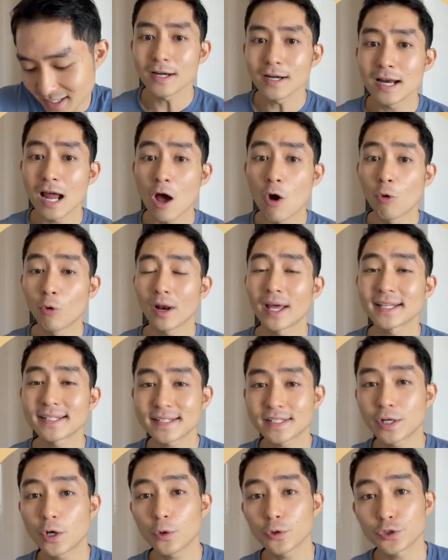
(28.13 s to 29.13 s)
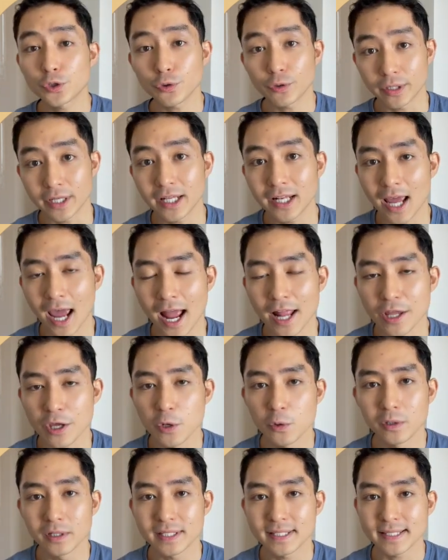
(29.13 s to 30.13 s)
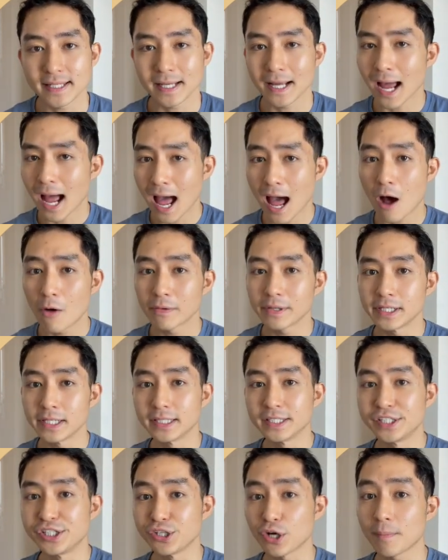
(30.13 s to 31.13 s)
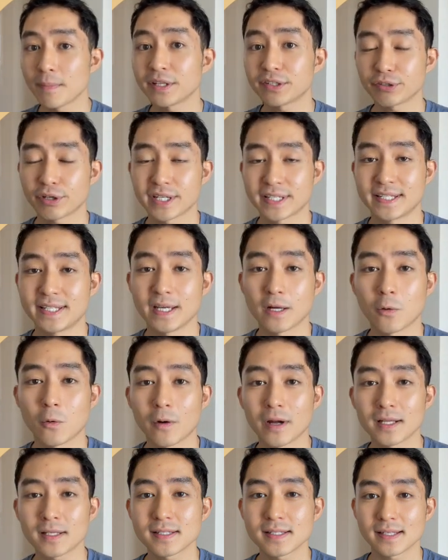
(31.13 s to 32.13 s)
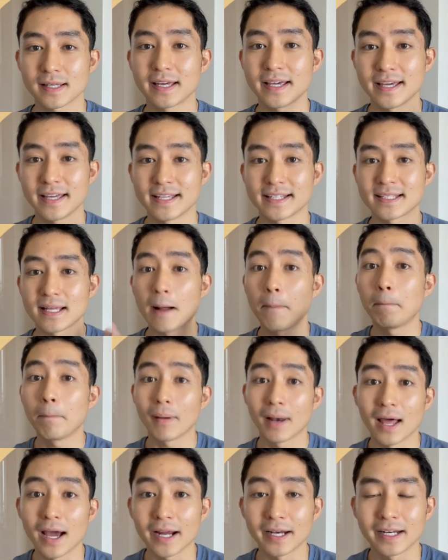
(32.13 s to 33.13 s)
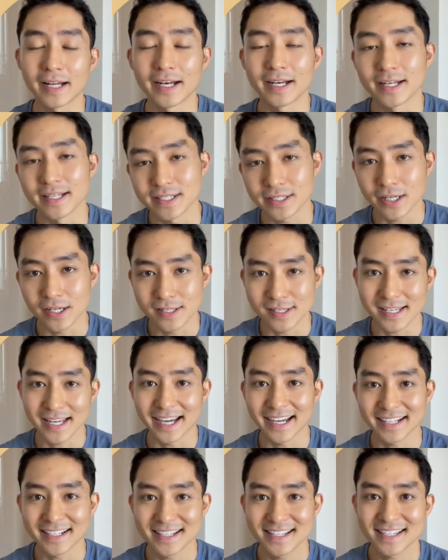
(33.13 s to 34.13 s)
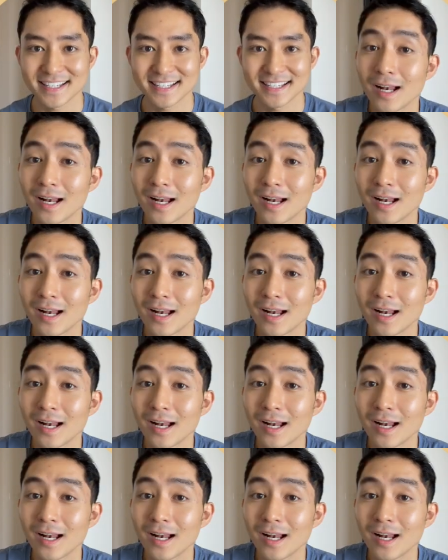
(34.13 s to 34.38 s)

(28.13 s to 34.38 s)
Now let's go to it and you will see how the geometric sequence is applied in this context.